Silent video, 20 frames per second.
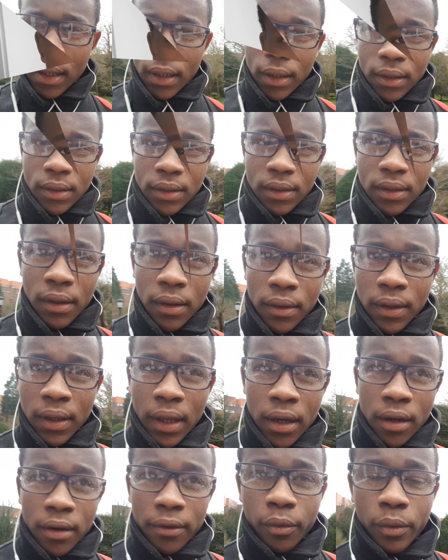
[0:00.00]
It's the
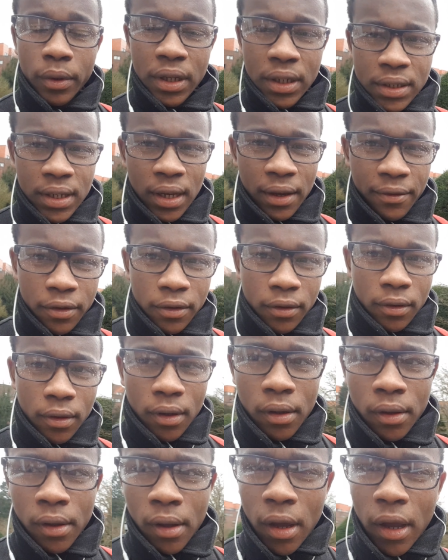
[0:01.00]
end of week 7.
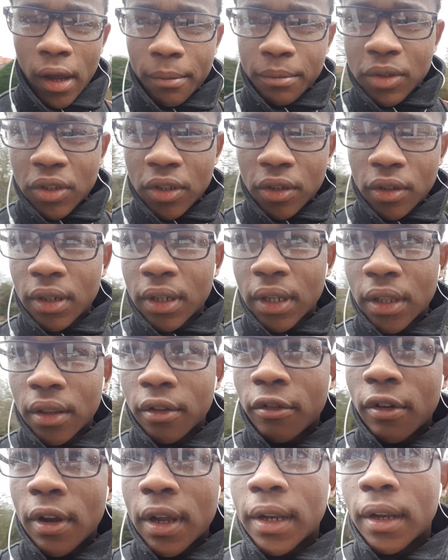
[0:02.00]
I'm stood in
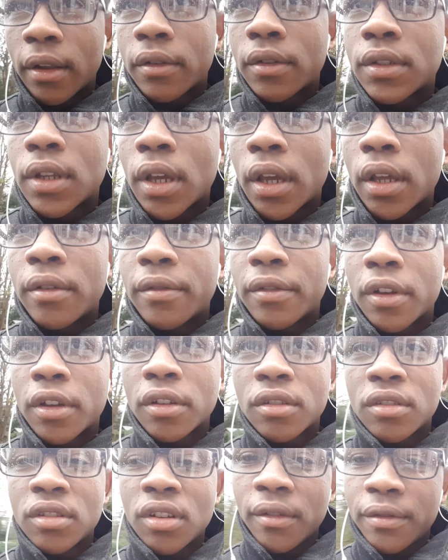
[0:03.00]
the rain outside of a
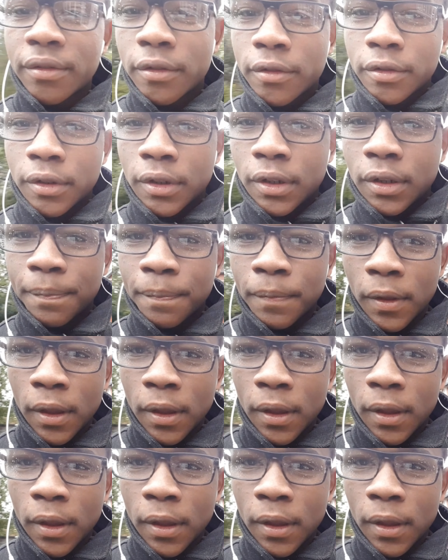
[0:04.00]
conservatory